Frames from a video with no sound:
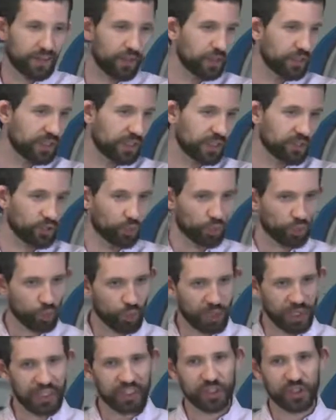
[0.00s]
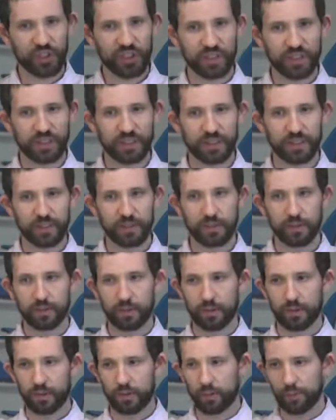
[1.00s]
There's this righteous,
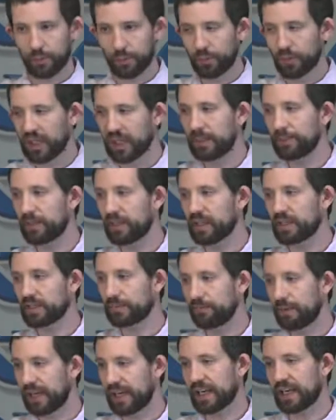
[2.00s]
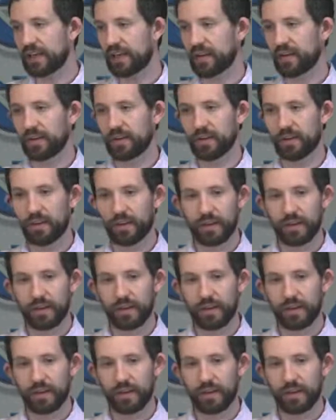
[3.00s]
blameless man